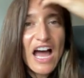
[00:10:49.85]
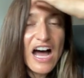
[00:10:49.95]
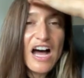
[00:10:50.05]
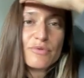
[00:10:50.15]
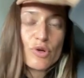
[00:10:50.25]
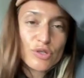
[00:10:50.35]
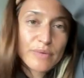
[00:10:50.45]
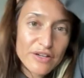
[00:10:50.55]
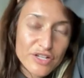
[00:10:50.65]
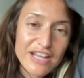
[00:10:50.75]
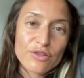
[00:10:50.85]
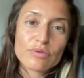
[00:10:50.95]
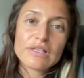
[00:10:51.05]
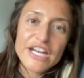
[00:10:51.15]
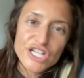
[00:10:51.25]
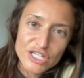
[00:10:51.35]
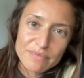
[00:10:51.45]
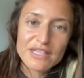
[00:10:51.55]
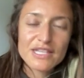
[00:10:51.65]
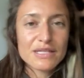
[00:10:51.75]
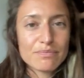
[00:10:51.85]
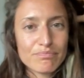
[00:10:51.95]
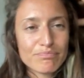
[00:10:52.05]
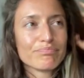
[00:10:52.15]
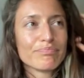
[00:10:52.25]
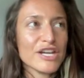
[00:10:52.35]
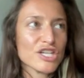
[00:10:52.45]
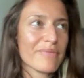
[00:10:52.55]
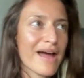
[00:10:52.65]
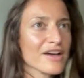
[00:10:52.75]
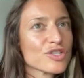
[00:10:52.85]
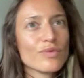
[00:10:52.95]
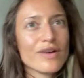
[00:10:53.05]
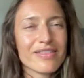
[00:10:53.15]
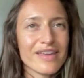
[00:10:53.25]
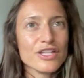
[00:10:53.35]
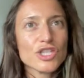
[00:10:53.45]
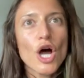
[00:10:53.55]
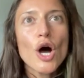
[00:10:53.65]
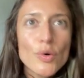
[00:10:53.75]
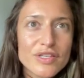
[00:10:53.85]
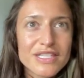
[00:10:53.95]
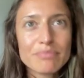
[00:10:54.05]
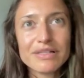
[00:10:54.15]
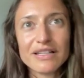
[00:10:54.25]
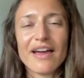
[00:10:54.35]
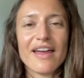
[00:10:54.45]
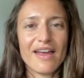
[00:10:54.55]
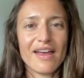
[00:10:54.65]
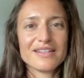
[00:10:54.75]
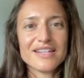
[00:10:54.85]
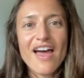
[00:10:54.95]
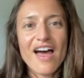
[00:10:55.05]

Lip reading: nor do we understand the relationship that the spaceship has with its host planet,